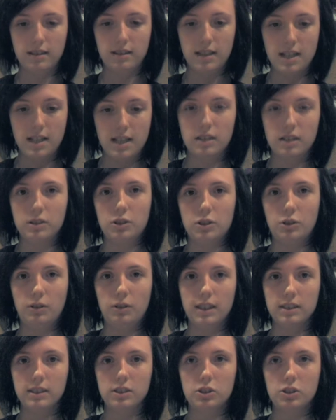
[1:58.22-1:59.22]
the
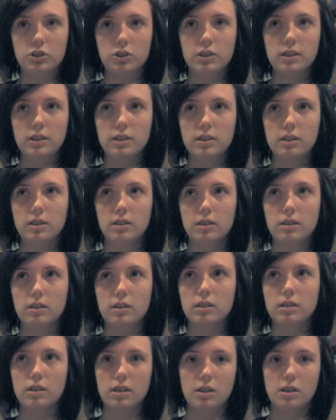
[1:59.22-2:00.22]

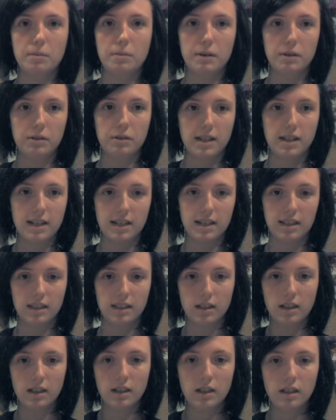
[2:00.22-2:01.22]
transgender
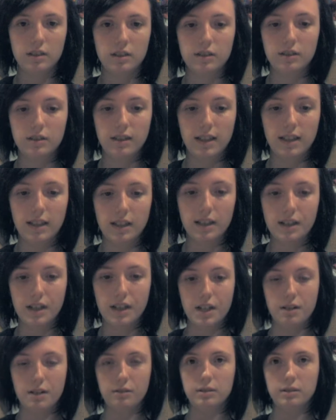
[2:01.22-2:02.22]
community, that they
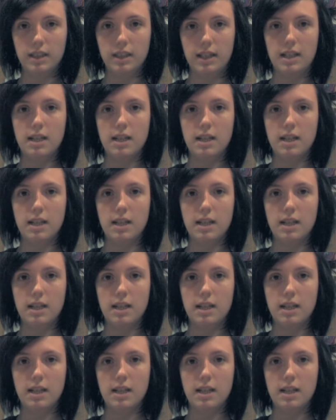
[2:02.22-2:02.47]
can use